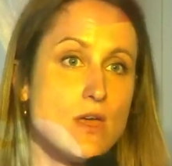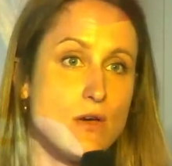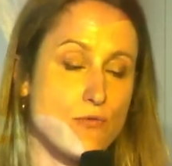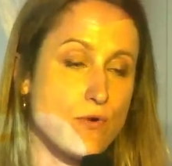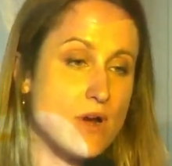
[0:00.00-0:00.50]

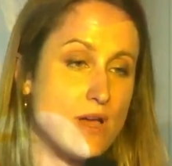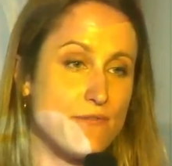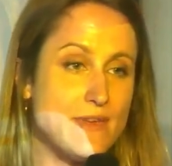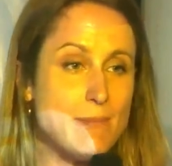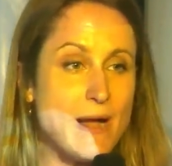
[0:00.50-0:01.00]
For
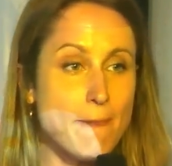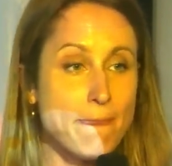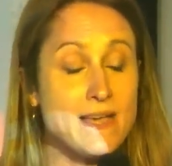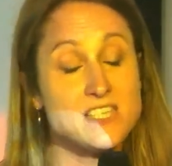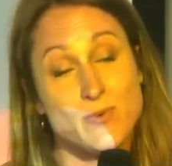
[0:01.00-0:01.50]
Vilma,
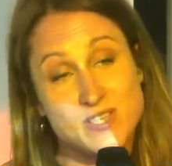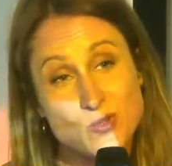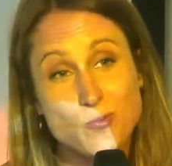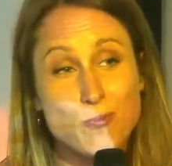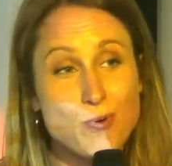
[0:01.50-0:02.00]
she was
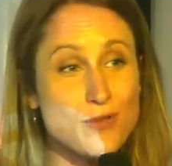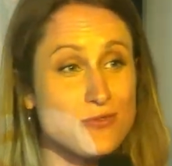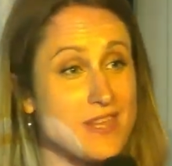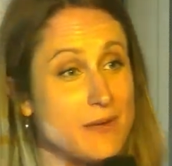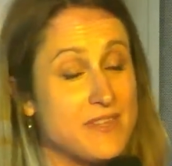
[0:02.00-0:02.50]
super proud to
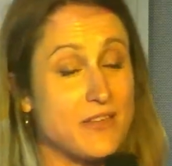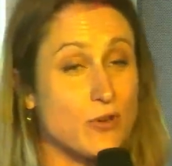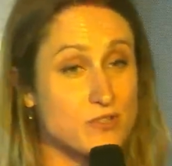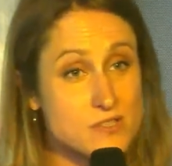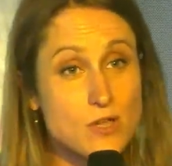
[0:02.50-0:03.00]
tell me that
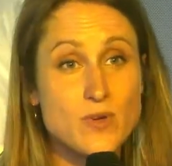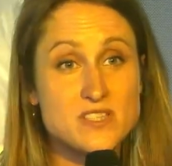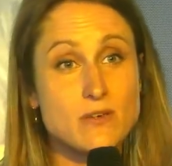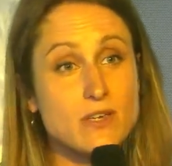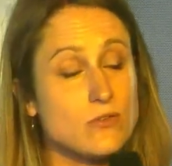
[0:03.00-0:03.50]
her son was
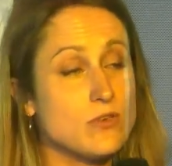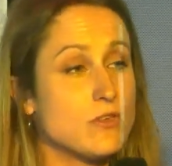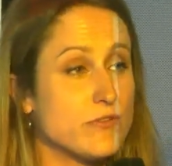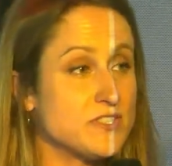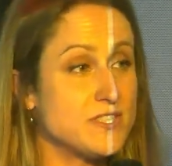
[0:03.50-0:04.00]
going to
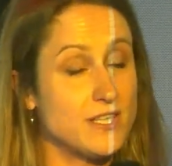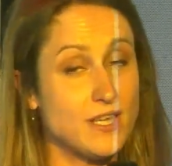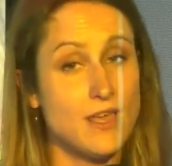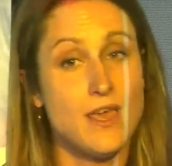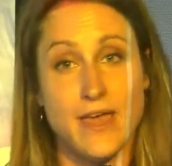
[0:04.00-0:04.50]
university,
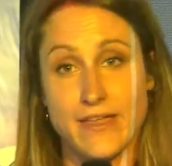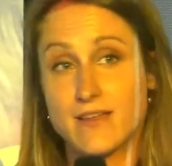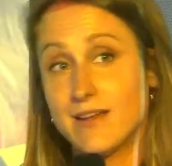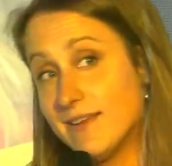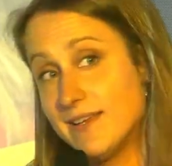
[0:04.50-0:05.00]
and clearly